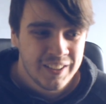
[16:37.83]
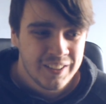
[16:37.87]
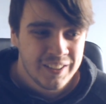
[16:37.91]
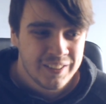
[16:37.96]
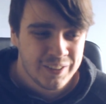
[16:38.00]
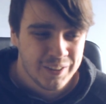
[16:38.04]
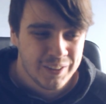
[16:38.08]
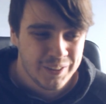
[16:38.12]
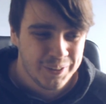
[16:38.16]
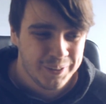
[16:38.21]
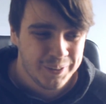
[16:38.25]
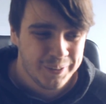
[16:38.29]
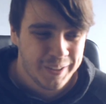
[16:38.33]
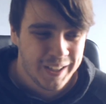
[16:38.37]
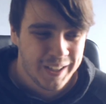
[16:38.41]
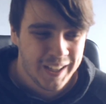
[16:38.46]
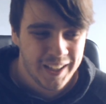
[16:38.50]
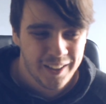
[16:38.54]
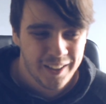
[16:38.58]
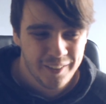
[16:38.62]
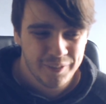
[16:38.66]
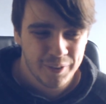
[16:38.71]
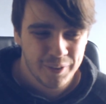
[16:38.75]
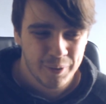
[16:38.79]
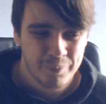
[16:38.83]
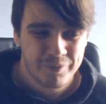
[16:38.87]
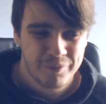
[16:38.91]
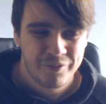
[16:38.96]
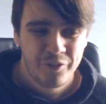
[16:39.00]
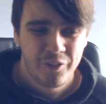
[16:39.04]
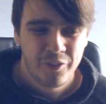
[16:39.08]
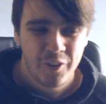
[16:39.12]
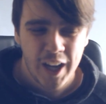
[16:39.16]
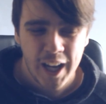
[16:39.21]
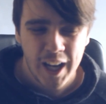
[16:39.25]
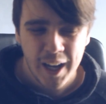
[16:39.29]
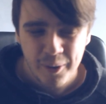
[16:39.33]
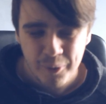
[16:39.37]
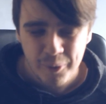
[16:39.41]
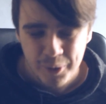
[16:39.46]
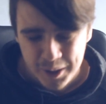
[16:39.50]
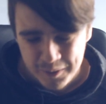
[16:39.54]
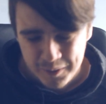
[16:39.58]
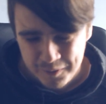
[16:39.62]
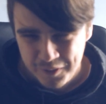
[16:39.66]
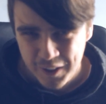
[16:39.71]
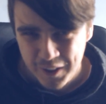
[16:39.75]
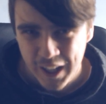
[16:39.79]
So I have a
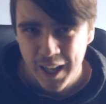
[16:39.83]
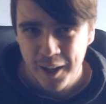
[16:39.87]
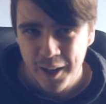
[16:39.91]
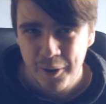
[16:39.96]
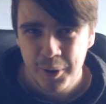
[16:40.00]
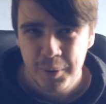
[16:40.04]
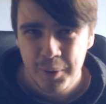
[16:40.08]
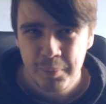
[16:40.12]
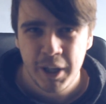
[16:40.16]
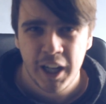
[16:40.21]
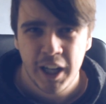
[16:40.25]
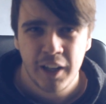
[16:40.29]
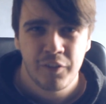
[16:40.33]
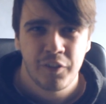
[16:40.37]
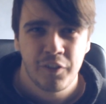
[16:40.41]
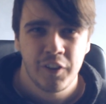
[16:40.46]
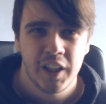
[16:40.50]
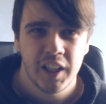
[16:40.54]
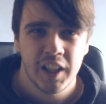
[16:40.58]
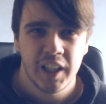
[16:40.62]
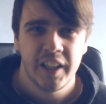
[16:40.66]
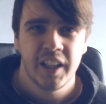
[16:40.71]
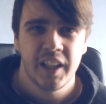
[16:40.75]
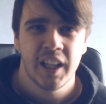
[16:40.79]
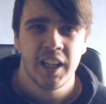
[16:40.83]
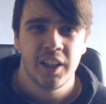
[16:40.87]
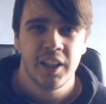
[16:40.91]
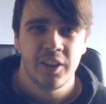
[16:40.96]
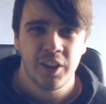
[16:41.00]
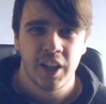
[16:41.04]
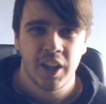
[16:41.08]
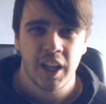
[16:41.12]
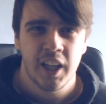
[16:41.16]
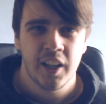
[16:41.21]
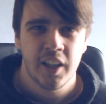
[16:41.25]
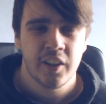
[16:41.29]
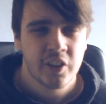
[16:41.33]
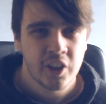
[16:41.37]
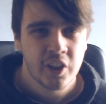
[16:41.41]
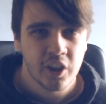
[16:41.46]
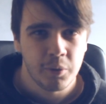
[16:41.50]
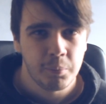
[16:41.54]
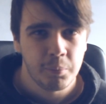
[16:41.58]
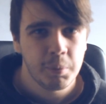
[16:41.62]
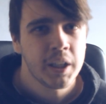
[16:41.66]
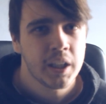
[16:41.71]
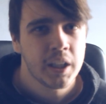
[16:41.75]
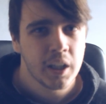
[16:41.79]
very, very bad feeling that United
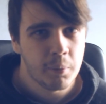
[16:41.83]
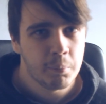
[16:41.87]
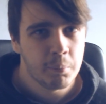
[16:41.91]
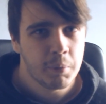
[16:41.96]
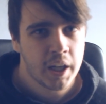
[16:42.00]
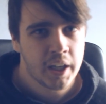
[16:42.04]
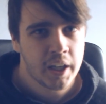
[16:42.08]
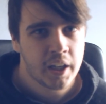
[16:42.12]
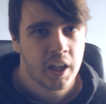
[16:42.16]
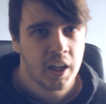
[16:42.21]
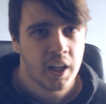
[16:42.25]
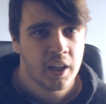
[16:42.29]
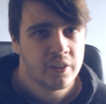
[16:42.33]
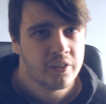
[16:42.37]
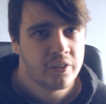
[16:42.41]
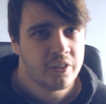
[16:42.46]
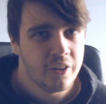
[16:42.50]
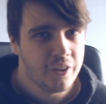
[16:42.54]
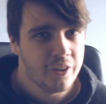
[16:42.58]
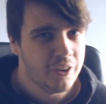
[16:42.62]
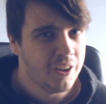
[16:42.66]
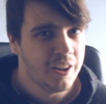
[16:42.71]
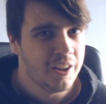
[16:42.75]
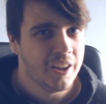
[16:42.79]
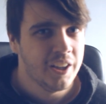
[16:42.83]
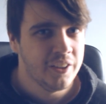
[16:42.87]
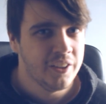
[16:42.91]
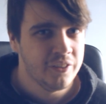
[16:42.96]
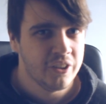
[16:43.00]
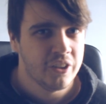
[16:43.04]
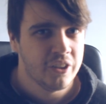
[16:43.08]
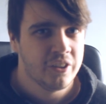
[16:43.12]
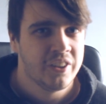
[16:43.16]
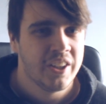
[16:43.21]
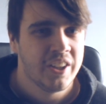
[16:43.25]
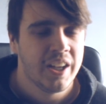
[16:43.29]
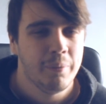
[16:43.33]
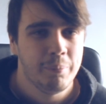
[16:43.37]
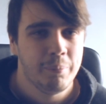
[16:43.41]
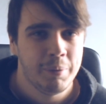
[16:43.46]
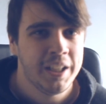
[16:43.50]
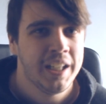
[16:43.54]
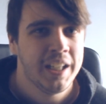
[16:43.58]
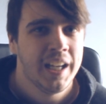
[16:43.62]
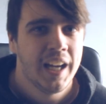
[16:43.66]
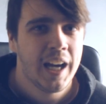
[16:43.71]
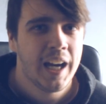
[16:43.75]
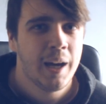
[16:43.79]
could become like Arsenal and just
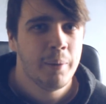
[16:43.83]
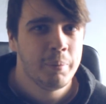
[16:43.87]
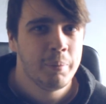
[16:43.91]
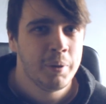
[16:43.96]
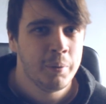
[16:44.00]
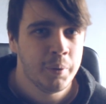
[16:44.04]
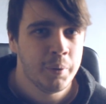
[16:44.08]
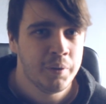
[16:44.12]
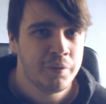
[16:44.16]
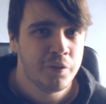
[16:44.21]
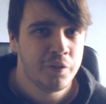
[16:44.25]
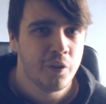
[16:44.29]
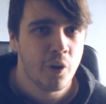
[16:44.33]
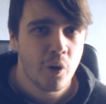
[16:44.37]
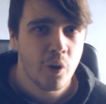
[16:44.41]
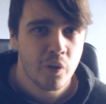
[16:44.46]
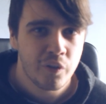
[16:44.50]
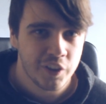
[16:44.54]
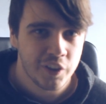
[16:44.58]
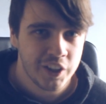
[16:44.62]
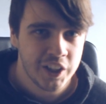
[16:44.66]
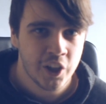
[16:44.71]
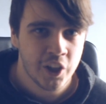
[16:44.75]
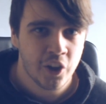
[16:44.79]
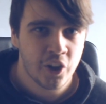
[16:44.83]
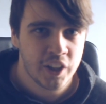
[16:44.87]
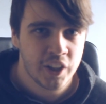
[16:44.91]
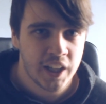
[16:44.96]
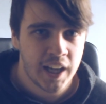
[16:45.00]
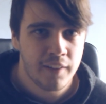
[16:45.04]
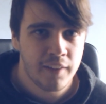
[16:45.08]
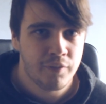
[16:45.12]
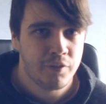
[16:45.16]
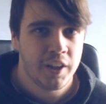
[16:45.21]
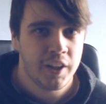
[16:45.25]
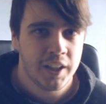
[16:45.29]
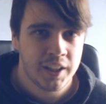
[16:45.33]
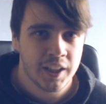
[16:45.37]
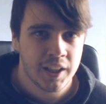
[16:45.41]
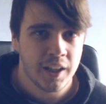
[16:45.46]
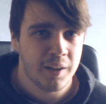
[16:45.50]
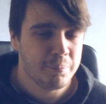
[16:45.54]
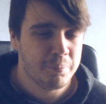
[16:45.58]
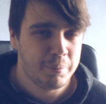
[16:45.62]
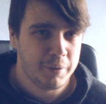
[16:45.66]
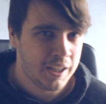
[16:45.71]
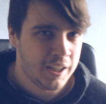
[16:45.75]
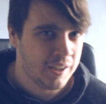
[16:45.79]
be happy with 4th and the odd FA
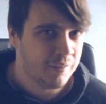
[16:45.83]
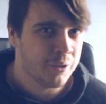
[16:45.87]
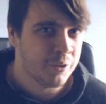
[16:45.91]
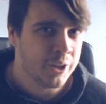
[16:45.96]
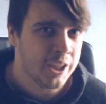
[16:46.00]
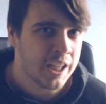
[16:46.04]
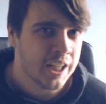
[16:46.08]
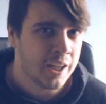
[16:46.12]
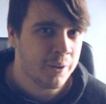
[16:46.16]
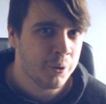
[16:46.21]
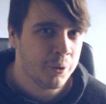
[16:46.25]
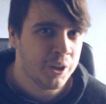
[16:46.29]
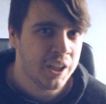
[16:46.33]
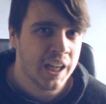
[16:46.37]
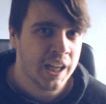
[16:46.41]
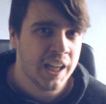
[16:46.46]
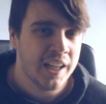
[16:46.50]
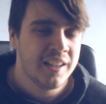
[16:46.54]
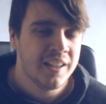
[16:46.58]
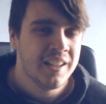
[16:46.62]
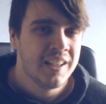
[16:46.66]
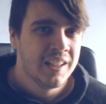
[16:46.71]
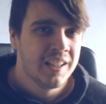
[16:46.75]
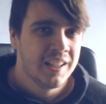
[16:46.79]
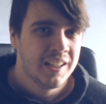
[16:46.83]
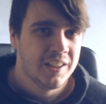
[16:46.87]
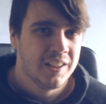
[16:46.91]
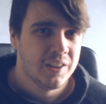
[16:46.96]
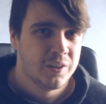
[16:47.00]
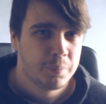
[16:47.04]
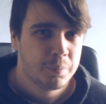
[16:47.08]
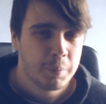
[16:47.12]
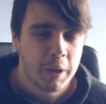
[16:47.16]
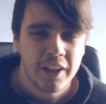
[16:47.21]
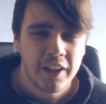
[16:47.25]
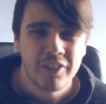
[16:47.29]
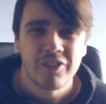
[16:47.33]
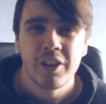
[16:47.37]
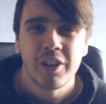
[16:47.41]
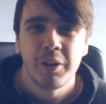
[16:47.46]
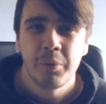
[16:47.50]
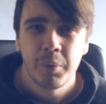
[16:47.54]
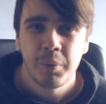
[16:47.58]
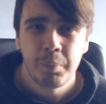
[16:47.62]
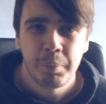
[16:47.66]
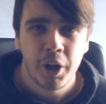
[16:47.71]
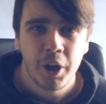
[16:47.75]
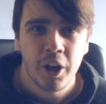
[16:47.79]
Cup every now and then. Especially
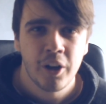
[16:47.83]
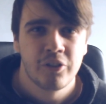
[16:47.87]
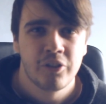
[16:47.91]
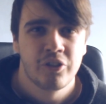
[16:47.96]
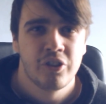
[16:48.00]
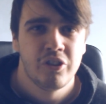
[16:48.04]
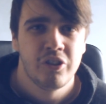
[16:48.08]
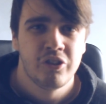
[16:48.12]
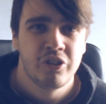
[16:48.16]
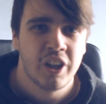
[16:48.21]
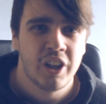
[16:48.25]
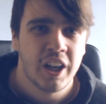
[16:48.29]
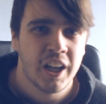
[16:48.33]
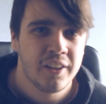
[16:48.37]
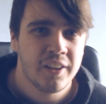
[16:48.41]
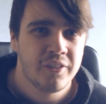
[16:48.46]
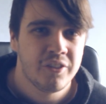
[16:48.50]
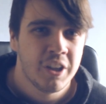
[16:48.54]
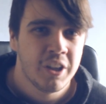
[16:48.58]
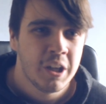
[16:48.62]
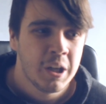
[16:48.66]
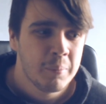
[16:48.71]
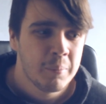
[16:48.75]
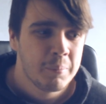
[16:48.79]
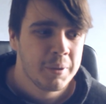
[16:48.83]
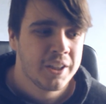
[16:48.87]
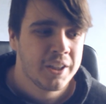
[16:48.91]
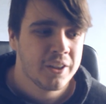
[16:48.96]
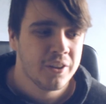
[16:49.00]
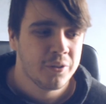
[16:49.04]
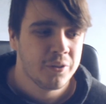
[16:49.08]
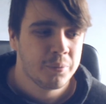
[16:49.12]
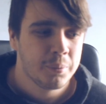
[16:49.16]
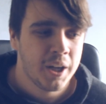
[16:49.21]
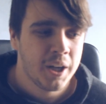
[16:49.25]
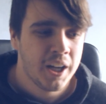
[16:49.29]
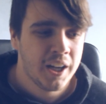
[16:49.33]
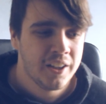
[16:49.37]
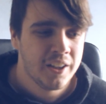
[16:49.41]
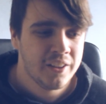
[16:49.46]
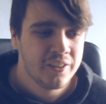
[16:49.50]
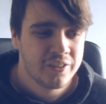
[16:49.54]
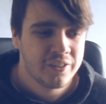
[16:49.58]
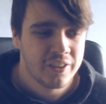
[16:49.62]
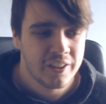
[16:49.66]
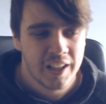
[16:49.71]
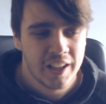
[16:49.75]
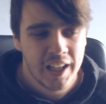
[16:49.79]
with Poch in charge, because
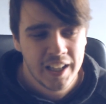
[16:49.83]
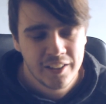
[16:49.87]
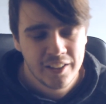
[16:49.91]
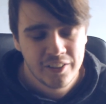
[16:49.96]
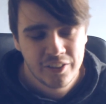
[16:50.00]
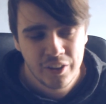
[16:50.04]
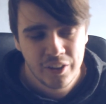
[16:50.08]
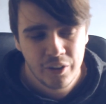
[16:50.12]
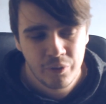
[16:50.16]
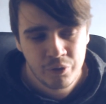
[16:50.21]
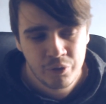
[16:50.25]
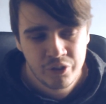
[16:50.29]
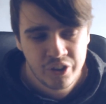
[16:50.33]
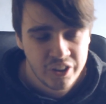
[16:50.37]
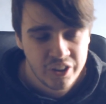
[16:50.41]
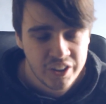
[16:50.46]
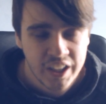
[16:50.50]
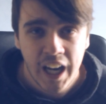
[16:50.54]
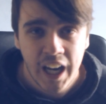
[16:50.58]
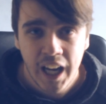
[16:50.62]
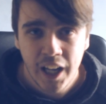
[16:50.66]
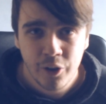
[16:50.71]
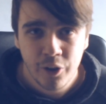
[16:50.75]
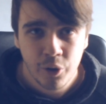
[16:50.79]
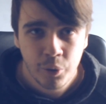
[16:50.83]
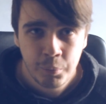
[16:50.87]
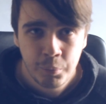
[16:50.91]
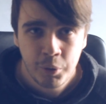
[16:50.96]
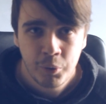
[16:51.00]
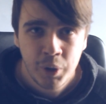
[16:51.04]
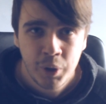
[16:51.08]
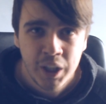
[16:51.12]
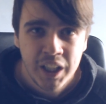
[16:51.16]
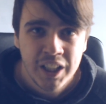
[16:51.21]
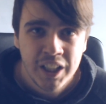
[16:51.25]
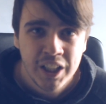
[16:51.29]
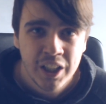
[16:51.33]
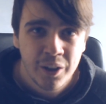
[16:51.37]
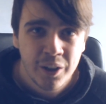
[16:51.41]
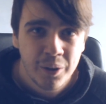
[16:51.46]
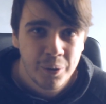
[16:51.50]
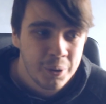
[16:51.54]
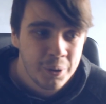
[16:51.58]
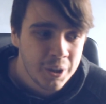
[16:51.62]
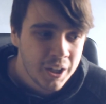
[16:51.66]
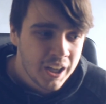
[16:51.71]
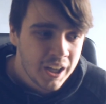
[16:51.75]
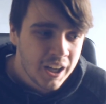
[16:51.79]
whereas the likes of Zidane or
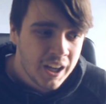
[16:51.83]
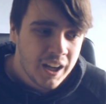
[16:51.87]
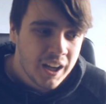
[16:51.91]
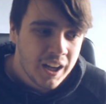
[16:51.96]
Mourinho,